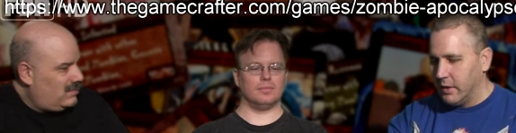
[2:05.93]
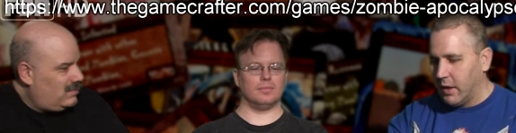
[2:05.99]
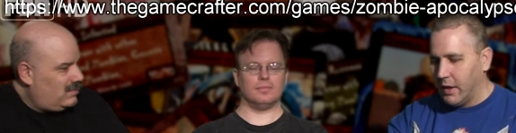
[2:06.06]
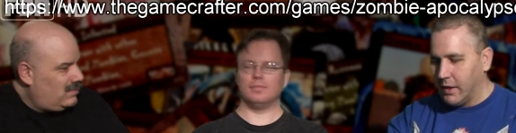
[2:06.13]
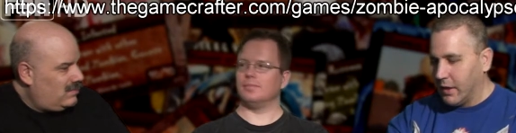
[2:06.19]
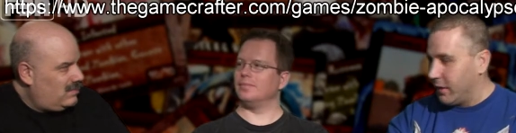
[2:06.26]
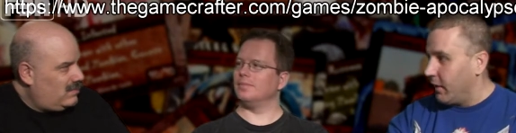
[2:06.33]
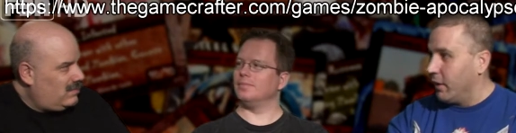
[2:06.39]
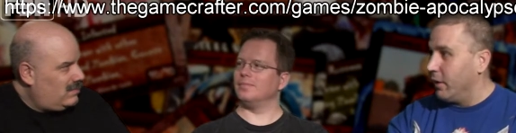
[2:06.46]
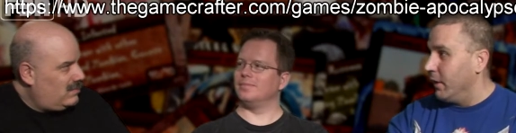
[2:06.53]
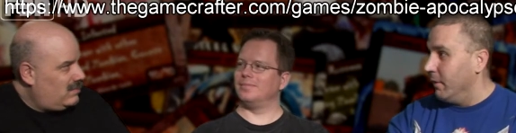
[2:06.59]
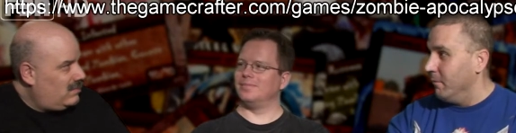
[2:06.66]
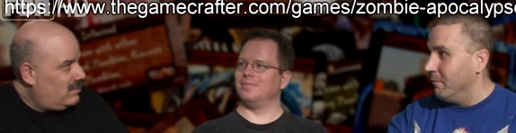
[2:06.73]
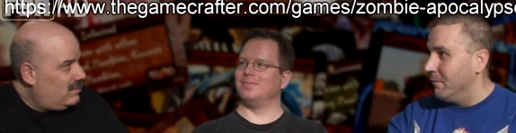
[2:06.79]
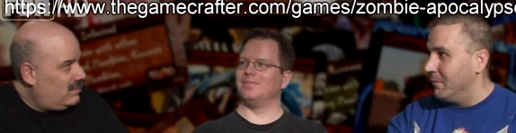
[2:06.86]
Speaker 1: I like the theme.
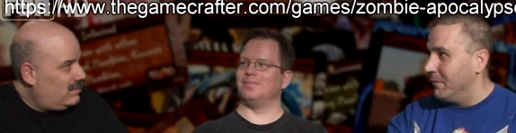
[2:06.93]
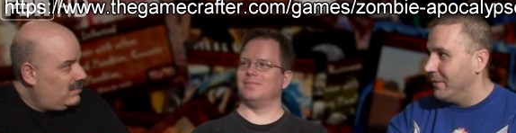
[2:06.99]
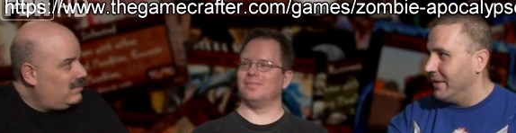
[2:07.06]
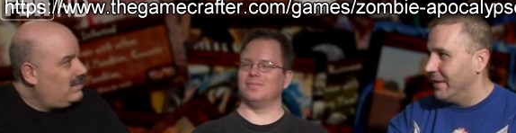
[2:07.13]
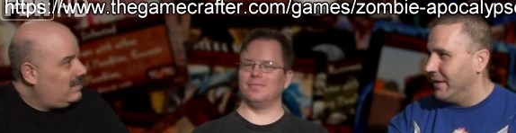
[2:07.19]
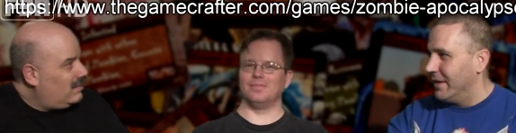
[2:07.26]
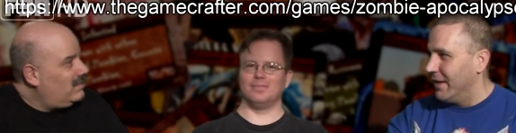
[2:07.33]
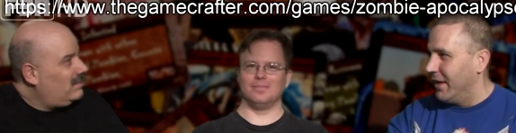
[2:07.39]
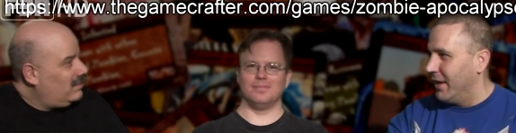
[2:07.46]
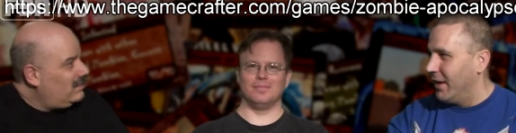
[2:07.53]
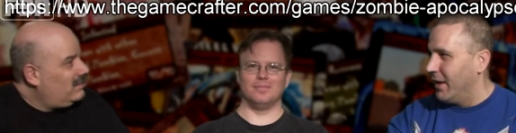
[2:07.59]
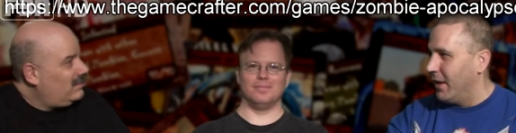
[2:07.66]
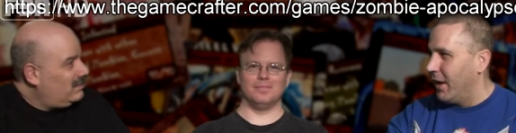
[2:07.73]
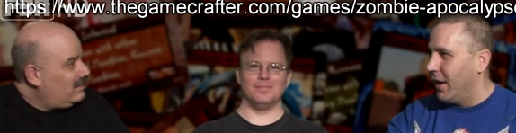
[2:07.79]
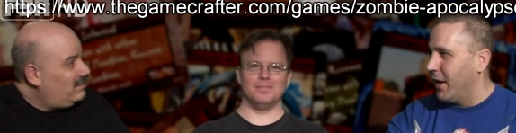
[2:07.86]

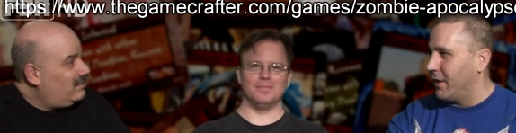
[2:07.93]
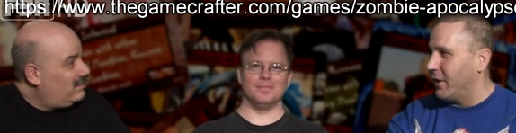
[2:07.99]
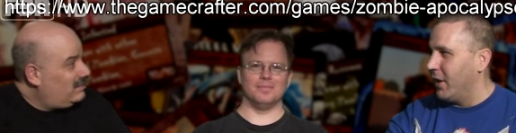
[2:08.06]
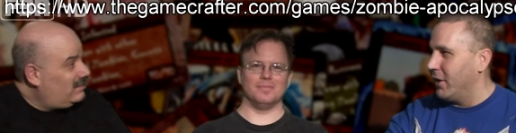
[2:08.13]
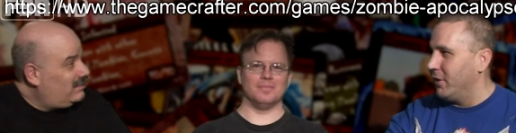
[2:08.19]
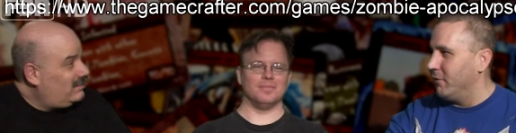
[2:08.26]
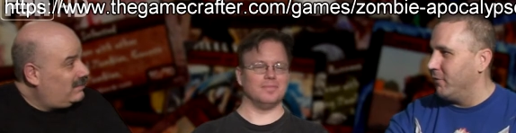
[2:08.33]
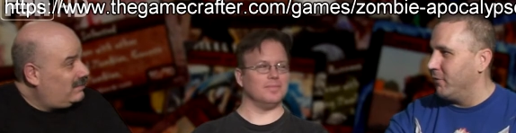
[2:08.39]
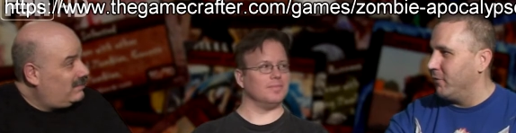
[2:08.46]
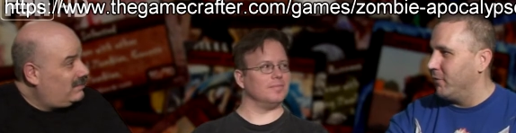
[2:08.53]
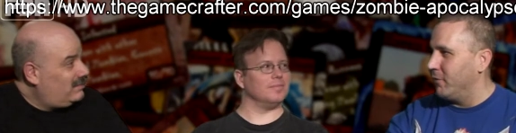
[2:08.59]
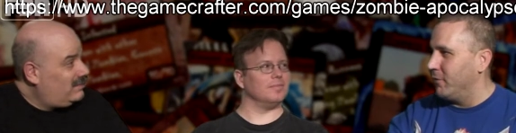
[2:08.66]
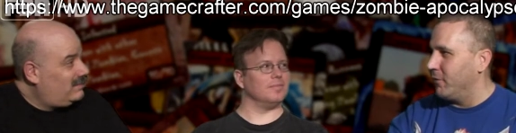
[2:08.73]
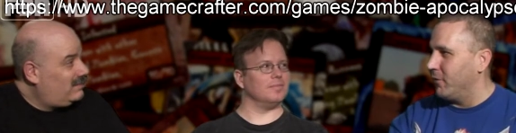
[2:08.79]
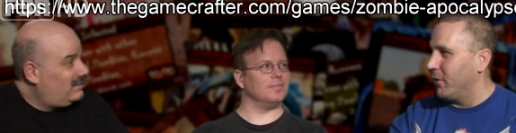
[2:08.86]
I kind mm-hmm. of
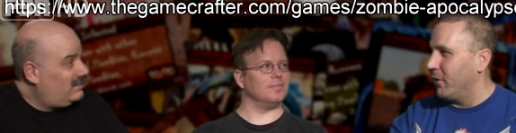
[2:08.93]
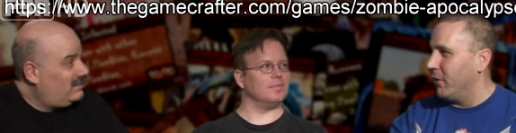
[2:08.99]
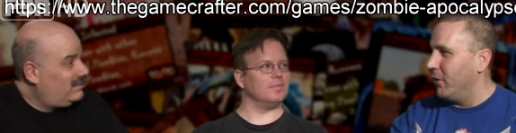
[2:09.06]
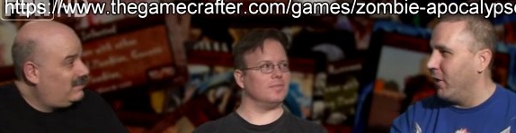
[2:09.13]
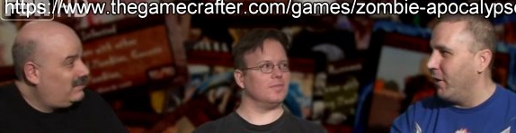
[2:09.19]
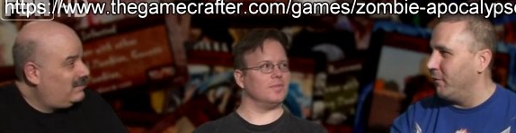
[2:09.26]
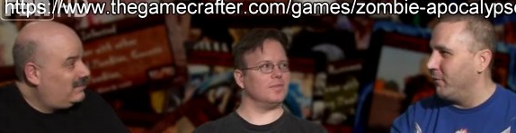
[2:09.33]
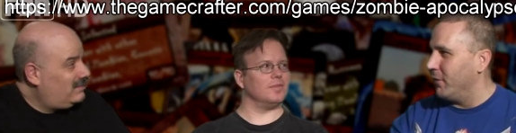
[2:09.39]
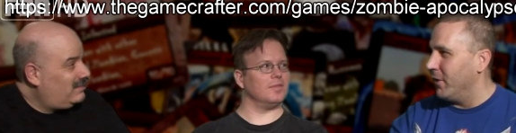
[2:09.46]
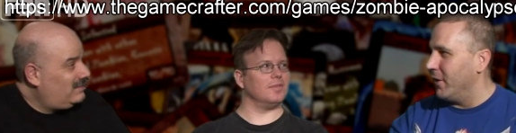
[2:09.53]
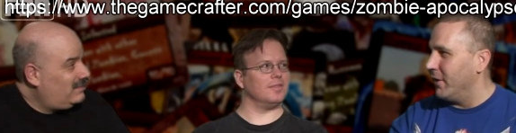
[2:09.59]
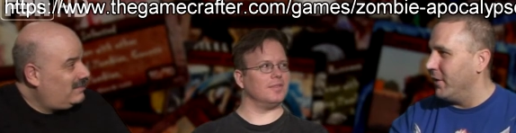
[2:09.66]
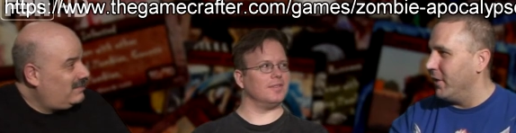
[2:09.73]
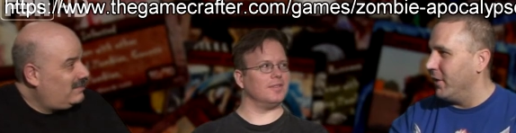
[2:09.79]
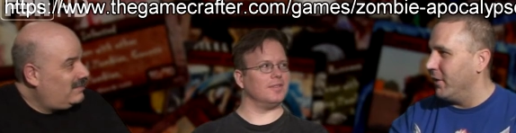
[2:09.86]
started off
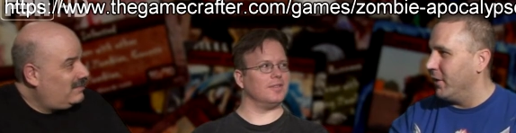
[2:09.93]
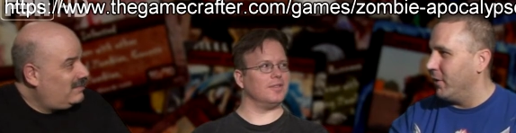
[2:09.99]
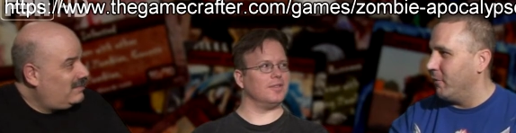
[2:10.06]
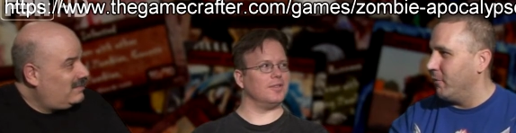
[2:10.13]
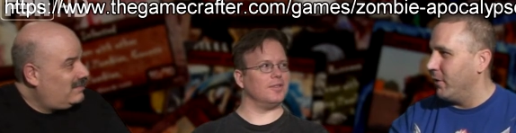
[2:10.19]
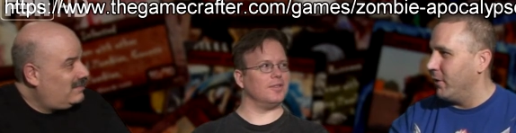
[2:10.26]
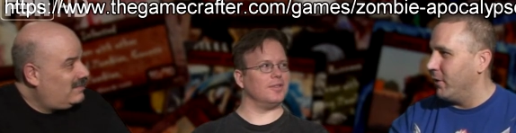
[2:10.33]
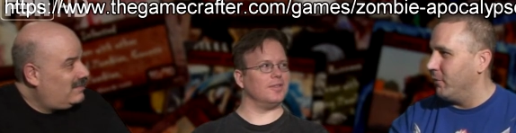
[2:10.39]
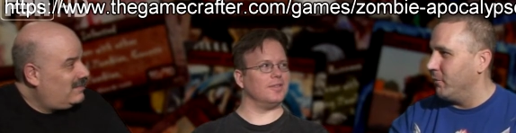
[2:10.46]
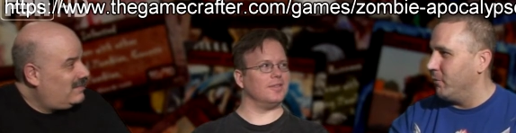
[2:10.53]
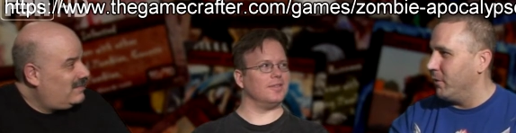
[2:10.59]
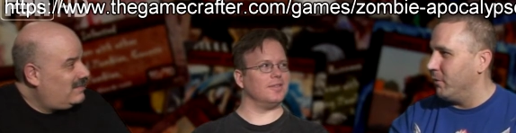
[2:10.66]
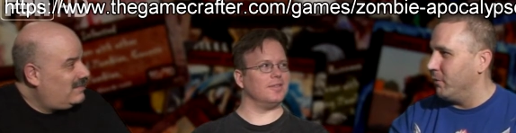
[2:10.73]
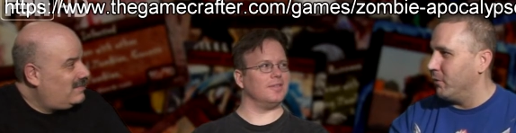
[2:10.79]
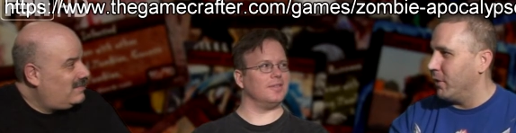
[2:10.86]
saying that, and I realized,
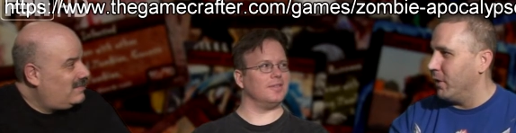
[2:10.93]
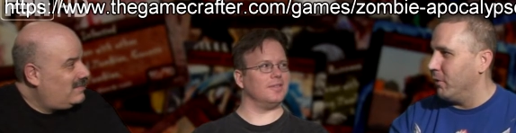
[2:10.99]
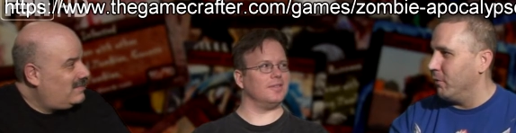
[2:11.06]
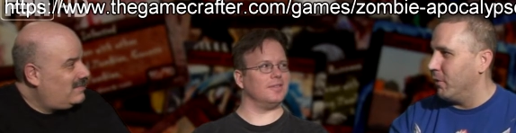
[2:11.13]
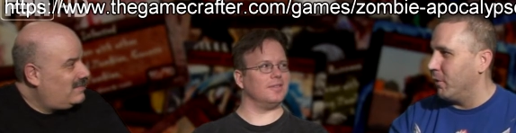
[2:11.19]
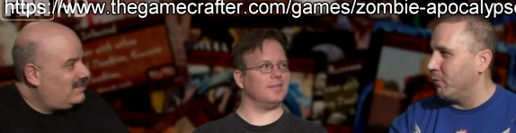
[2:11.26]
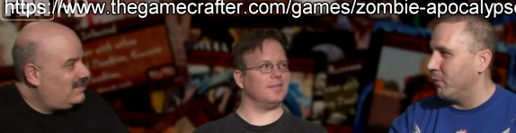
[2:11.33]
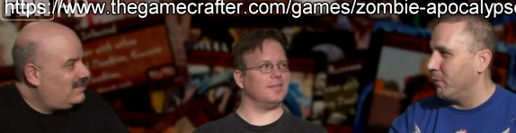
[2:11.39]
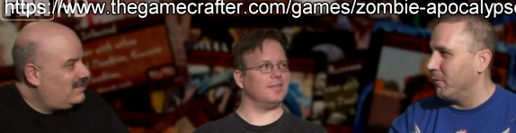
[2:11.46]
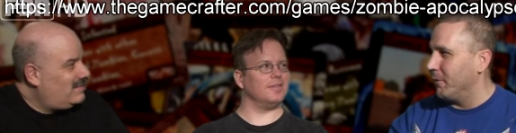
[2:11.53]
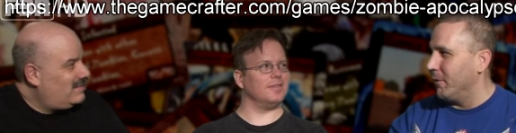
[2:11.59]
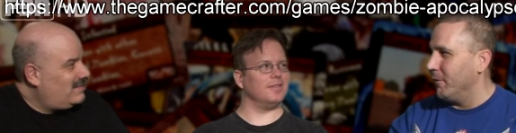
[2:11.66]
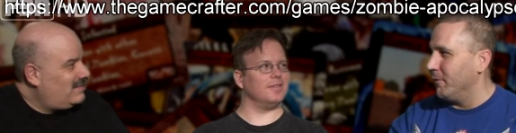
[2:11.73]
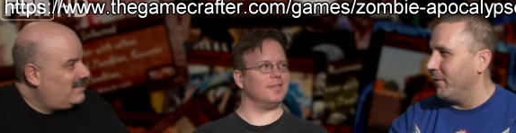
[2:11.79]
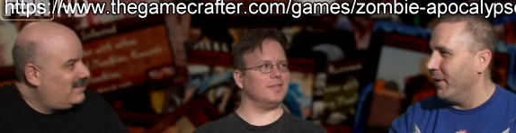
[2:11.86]
what? Okay, well, what am I
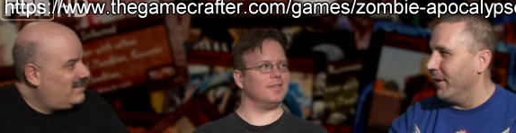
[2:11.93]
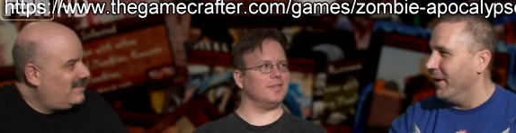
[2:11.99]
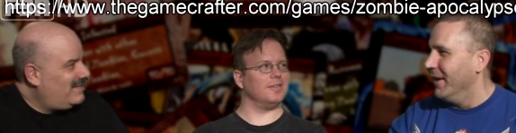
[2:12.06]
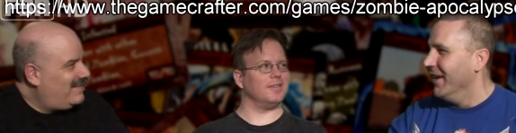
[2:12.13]
gonna say?